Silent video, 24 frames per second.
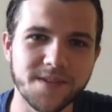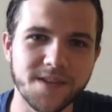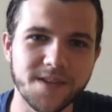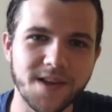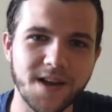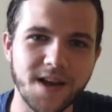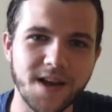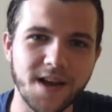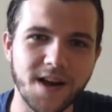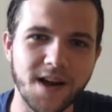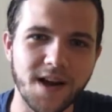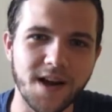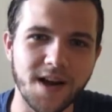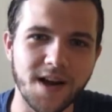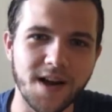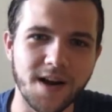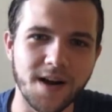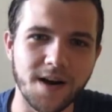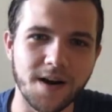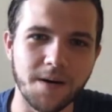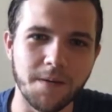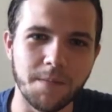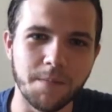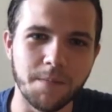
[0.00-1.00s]

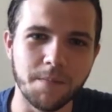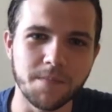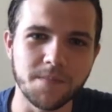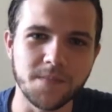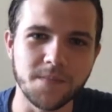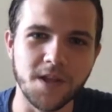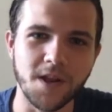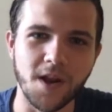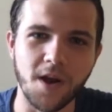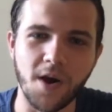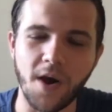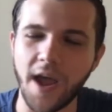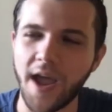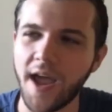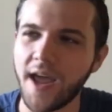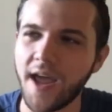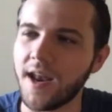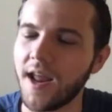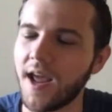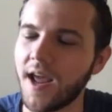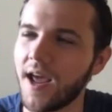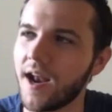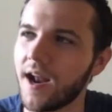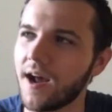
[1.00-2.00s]
um, you know, and,
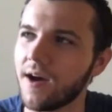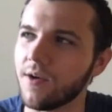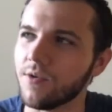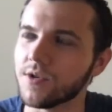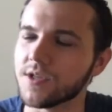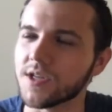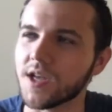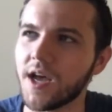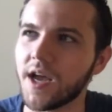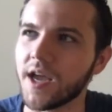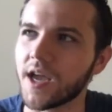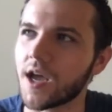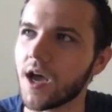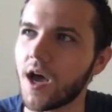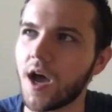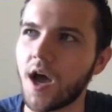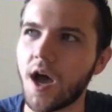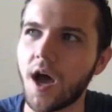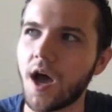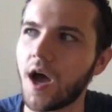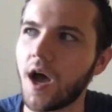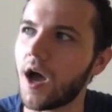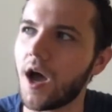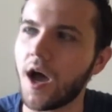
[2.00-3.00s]
and I was like,
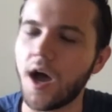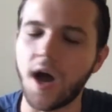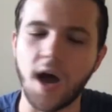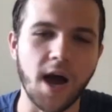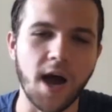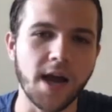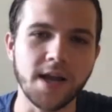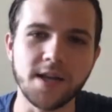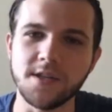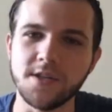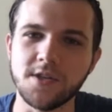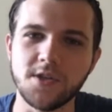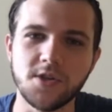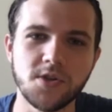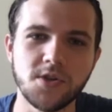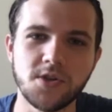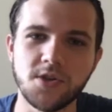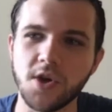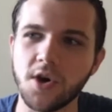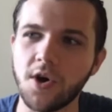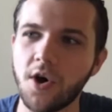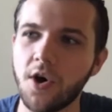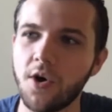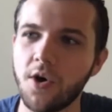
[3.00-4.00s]
I
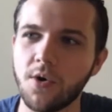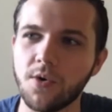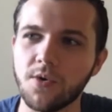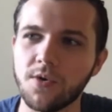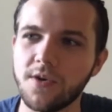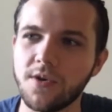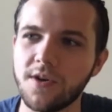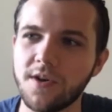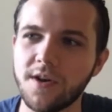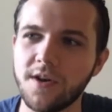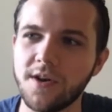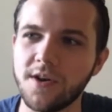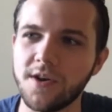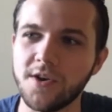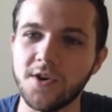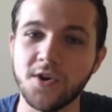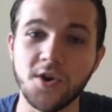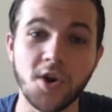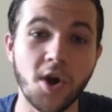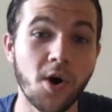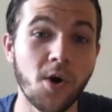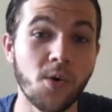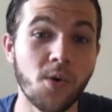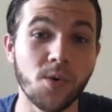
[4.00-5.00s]
don't
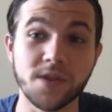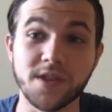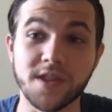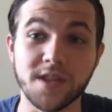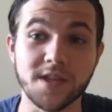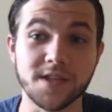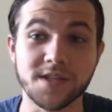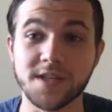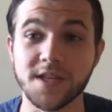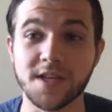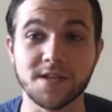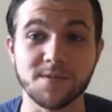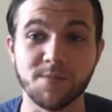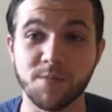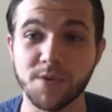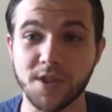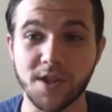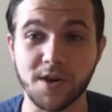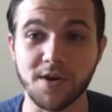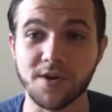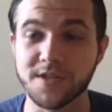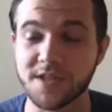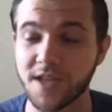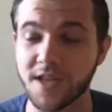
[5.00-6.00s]
know what this is, but
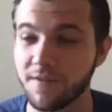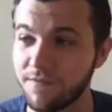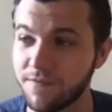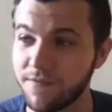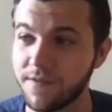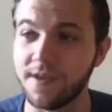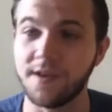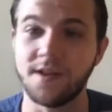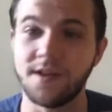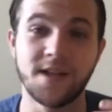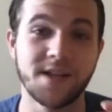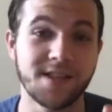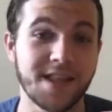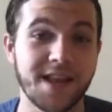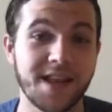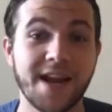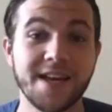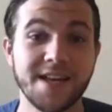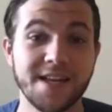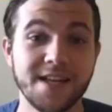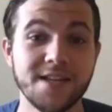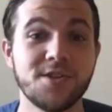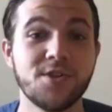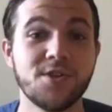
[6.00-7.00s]
there is a feeling that I
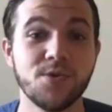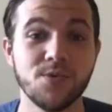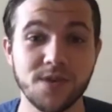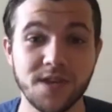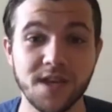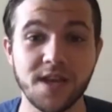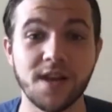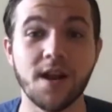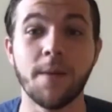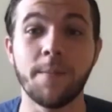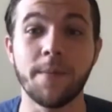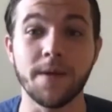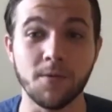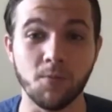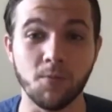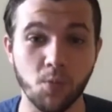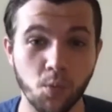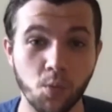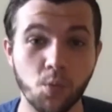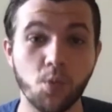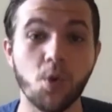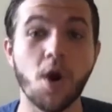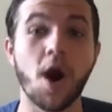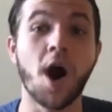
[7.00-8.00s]
need to get up
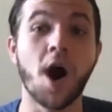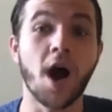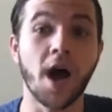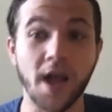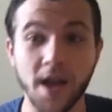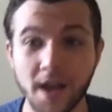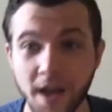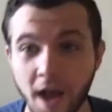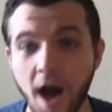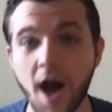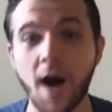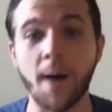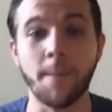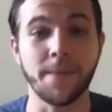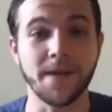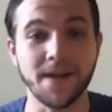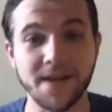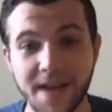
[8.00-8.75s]
and run up and